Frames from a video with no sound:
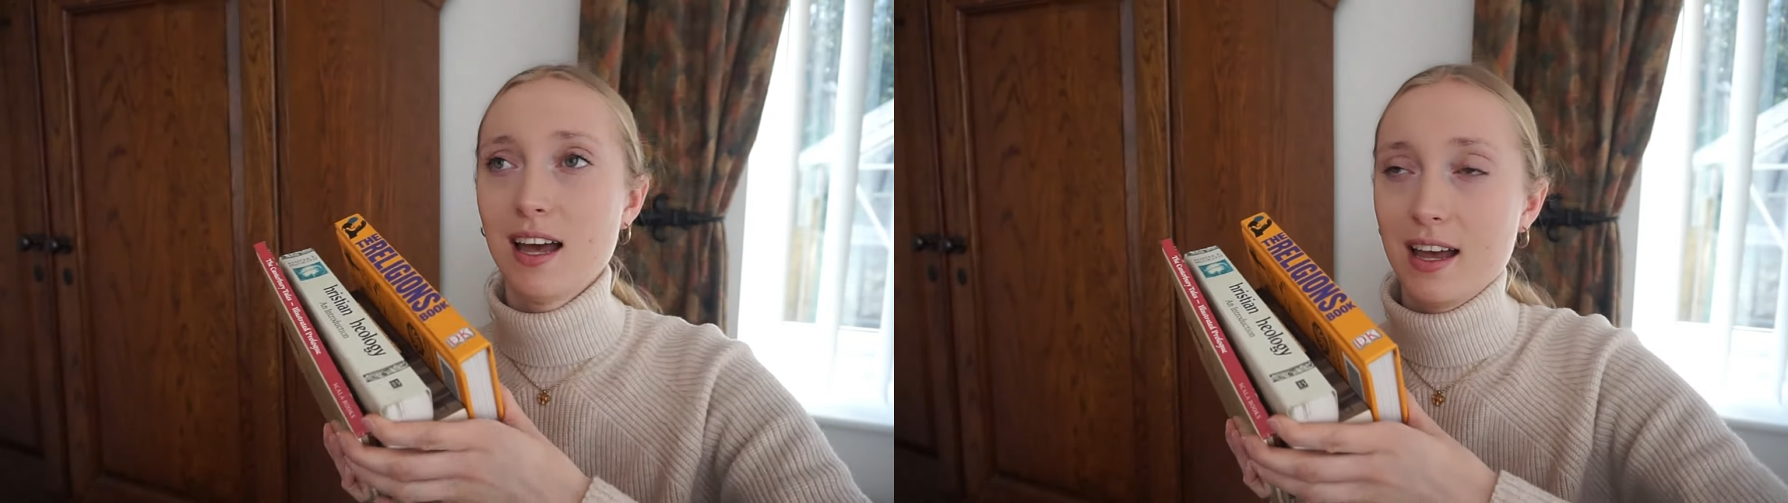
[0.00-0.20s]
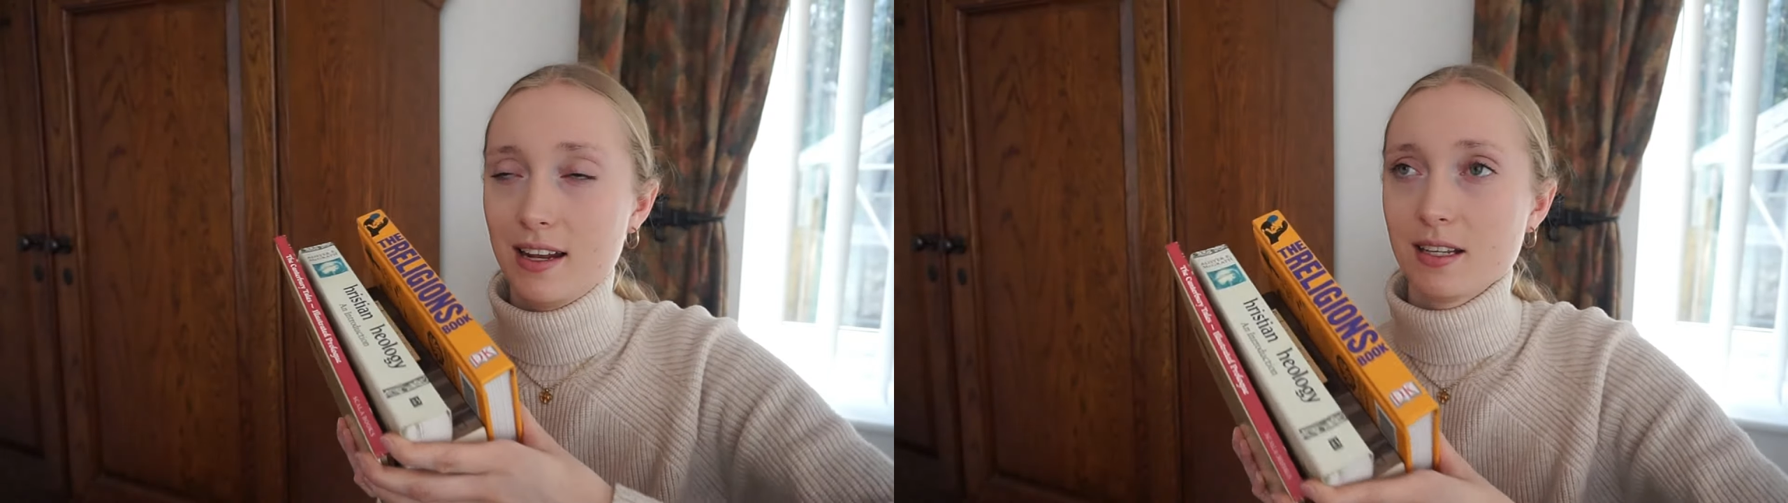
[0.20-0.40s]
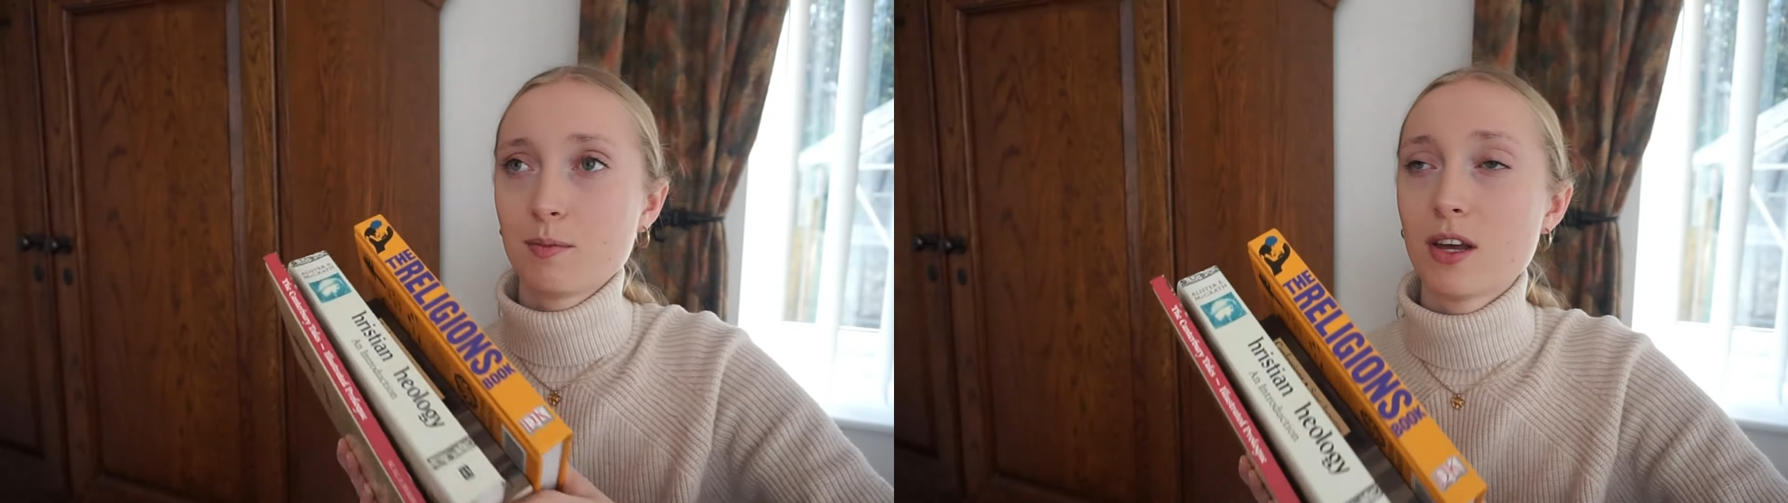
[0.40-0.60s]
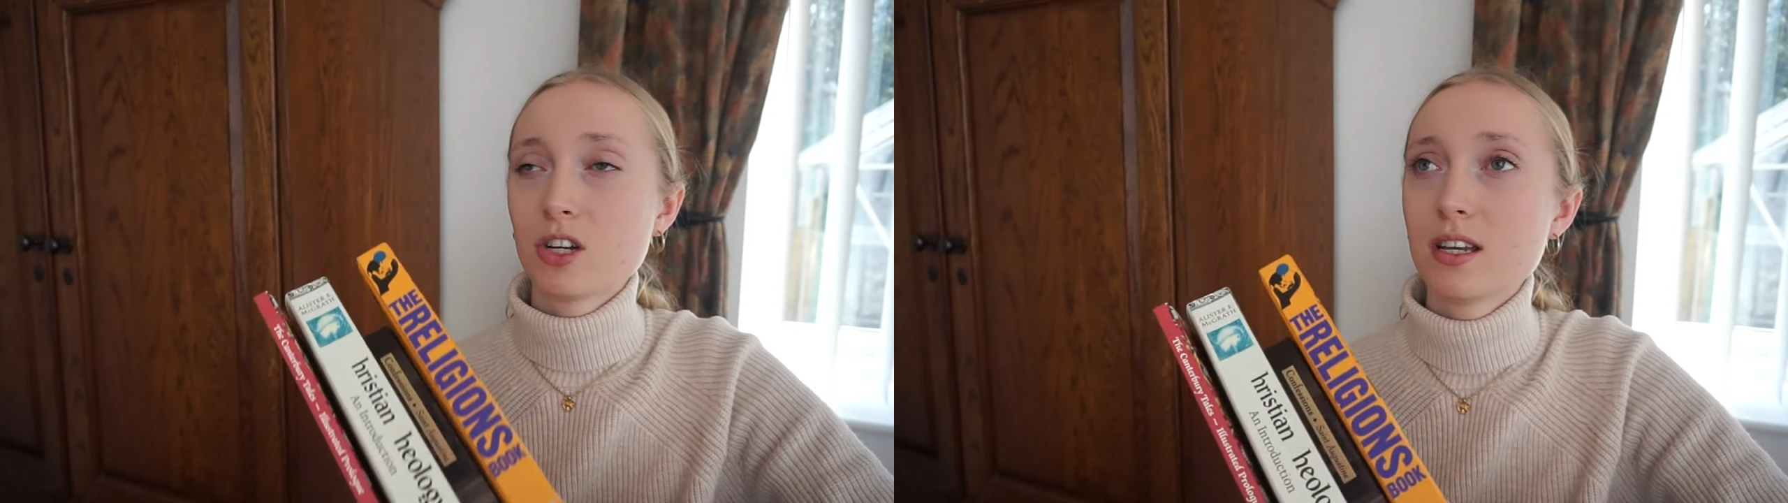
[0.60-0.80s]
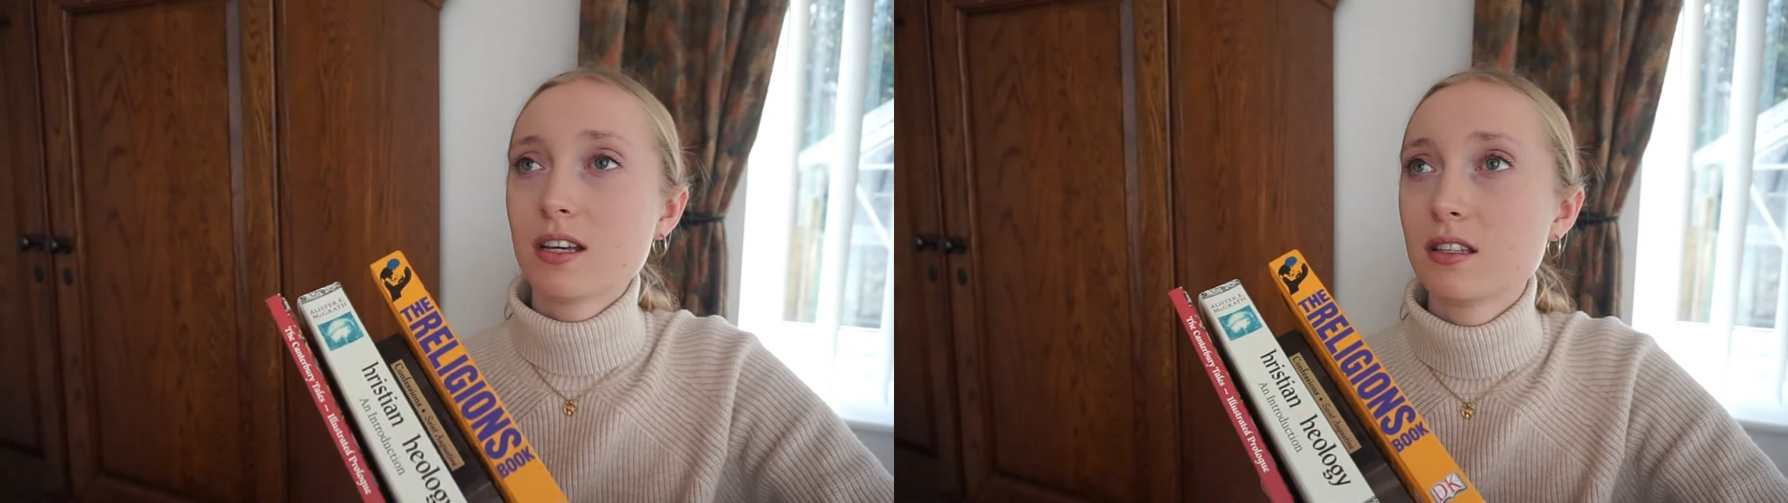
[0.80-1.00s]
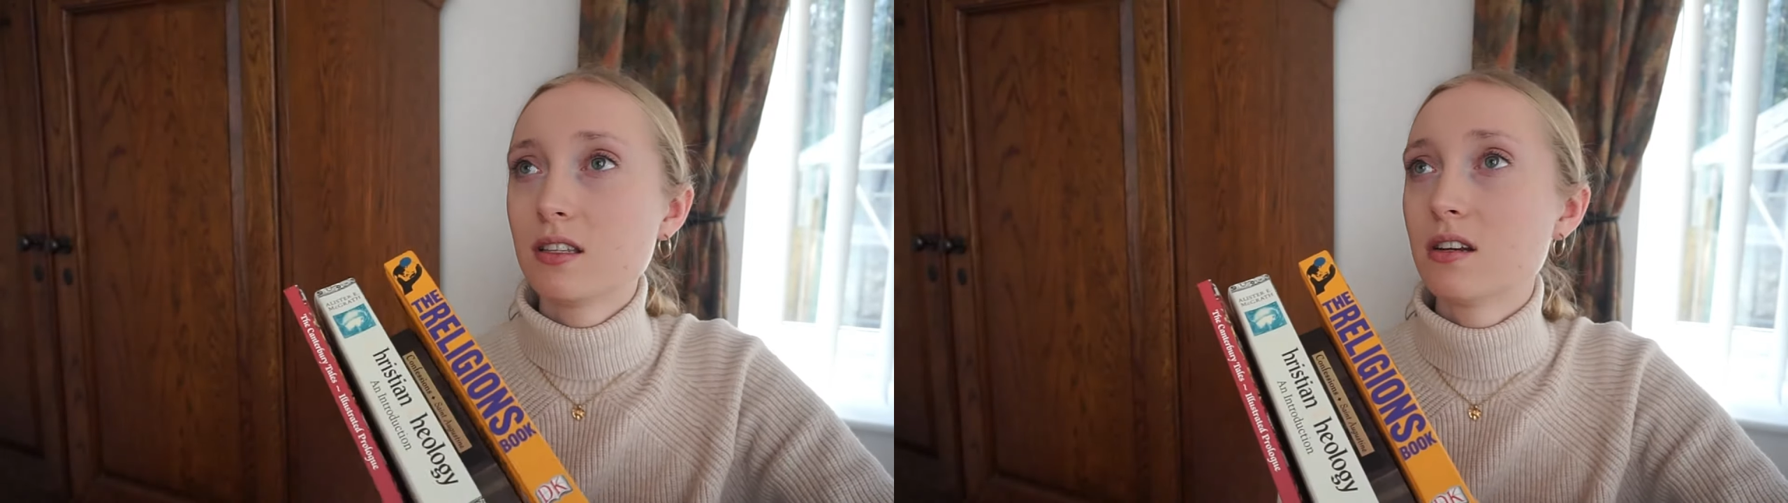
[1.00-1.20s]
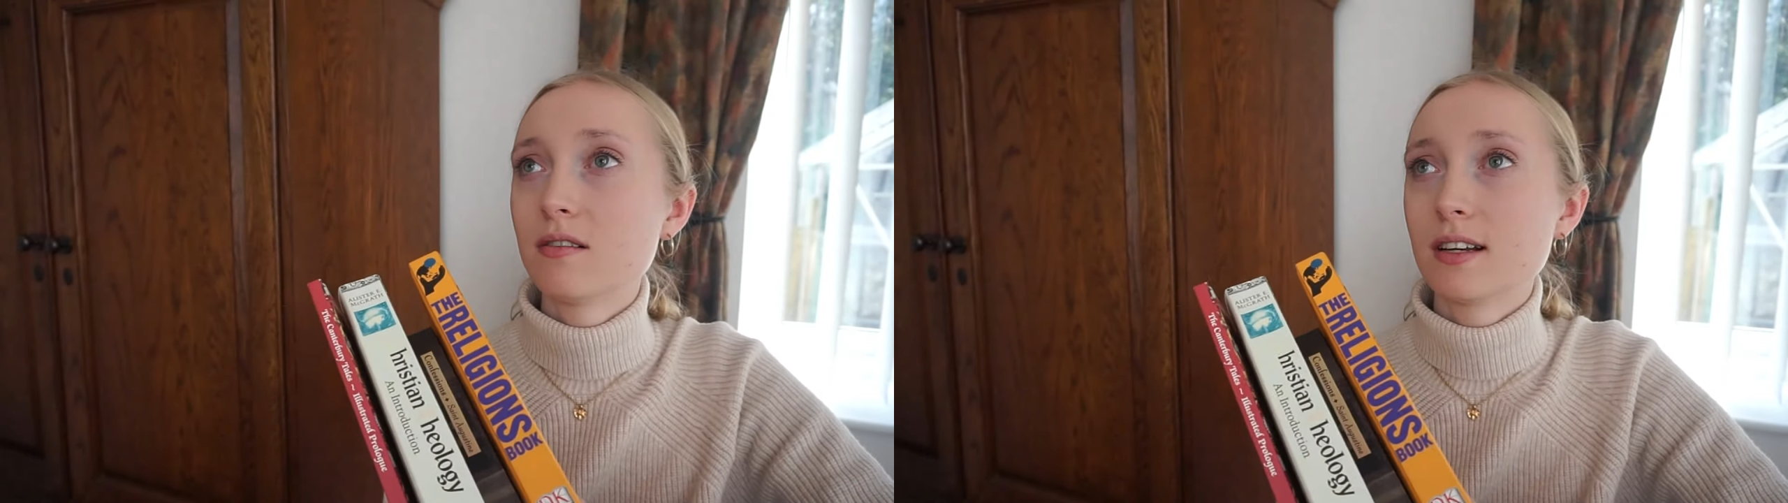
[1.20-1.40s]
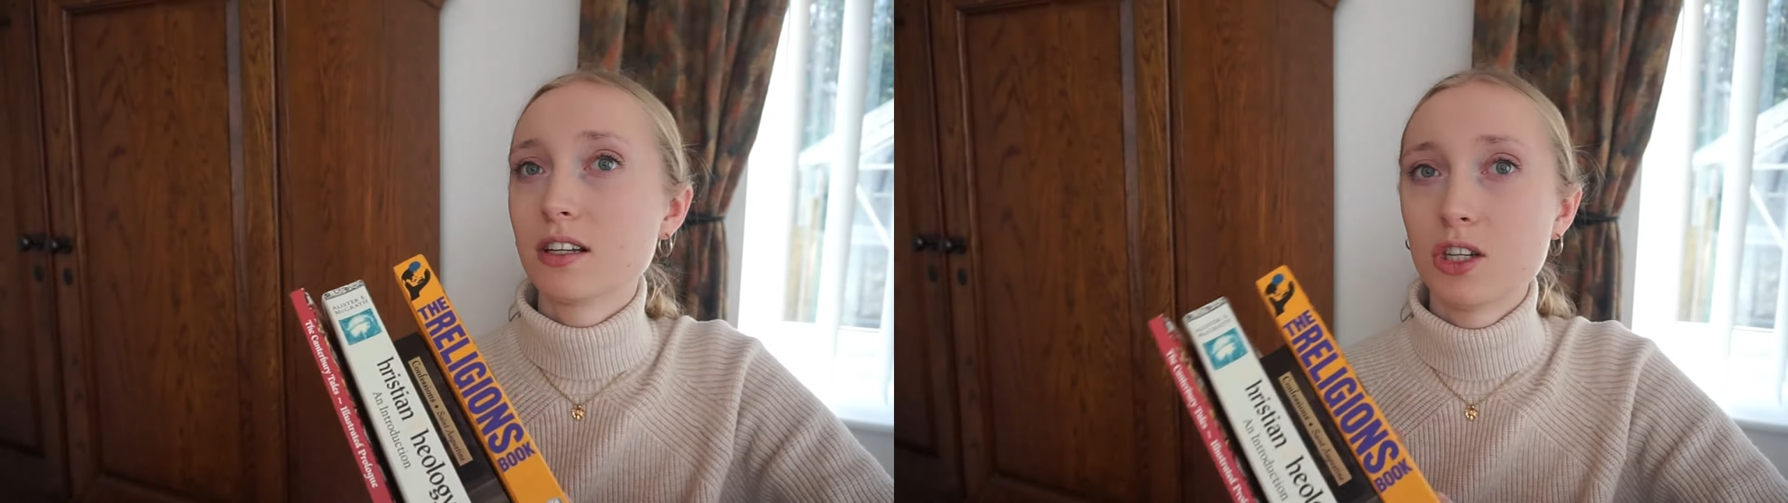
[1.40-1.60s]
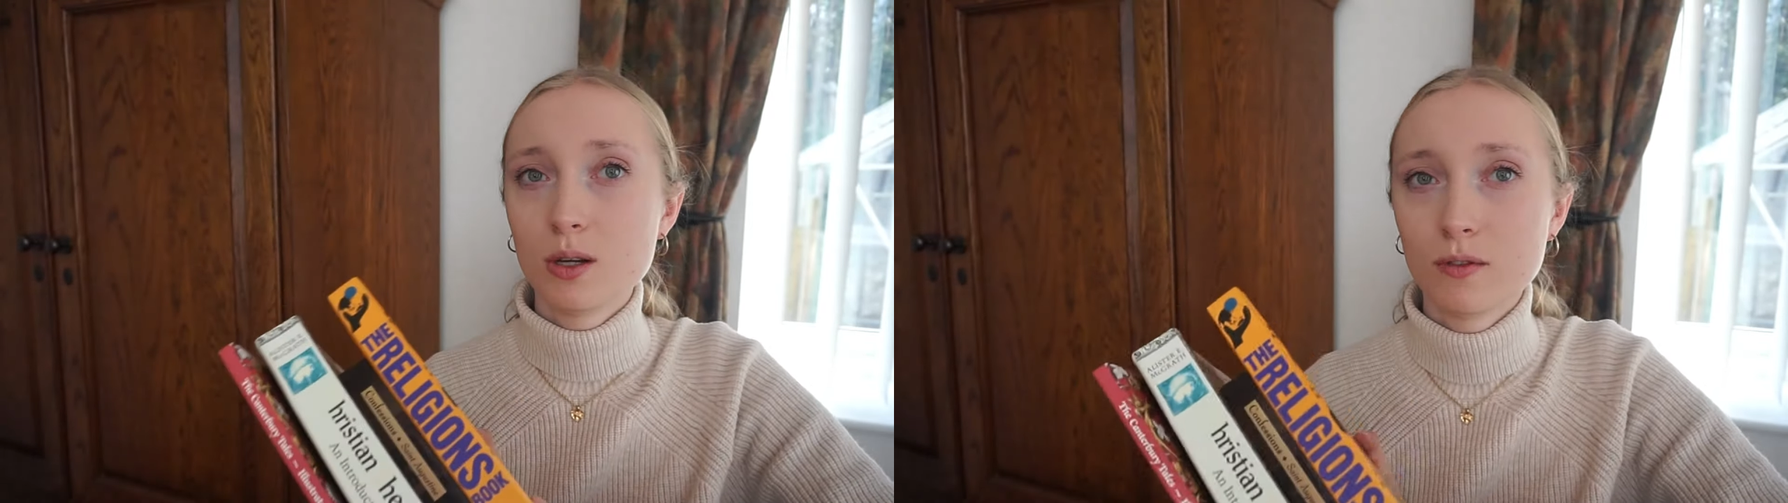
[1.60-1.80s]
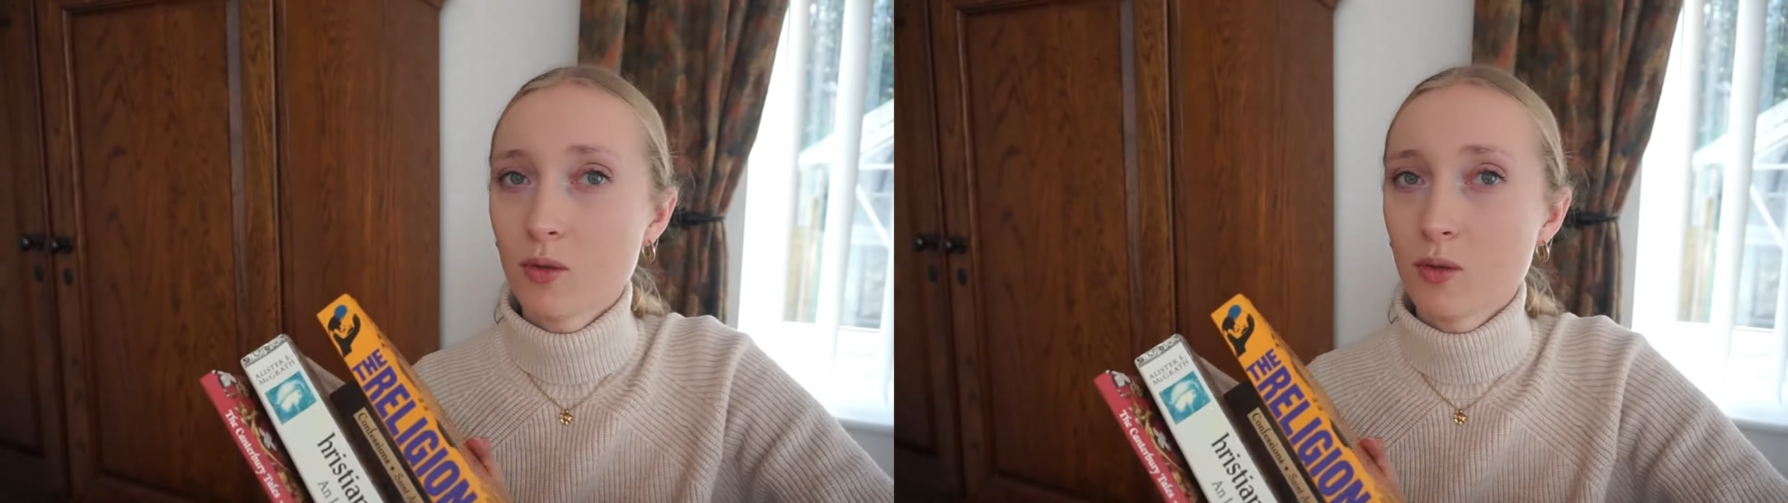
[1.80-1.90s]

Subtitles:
And especially considering 2 of